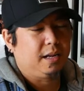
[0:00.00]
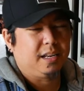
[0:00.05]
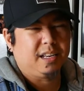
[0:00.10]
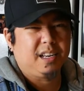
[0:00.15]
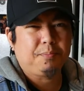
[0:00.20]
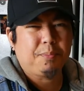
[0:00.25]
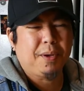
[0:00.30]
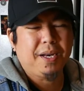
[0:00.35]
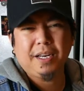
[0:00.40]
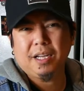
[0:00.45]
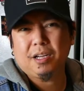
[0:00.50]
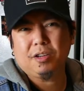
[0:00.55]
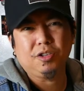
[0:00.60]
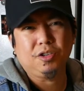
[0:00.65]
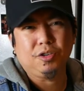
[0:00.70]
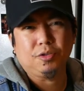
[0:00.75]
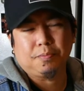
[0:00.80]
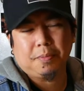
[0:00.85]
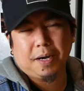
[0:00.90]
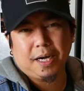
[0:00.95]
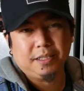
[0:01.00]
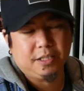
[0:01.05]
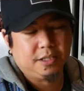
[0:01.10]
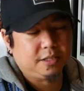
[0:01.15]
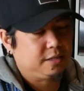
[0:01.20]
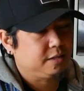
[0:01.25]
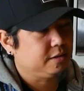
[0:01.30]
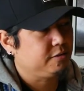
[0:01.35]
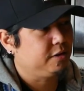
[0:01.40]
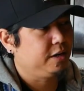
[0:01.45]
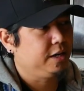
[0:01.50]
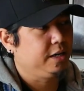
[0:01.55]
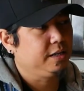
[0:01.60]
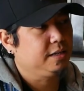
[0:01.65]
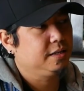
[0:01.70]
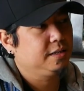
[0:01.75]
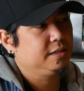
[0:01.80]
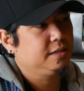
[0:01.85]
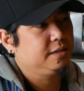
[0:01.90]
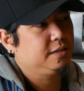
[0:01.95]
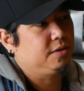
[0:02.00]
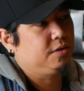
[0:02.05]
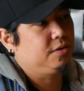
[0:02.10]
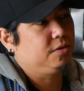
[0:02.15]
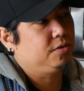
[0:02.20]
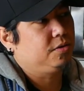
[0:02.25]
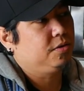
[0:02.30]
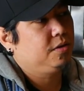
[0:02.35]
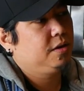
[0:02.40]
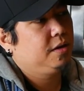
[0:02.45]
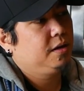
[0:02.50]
Depending on your budget, right? So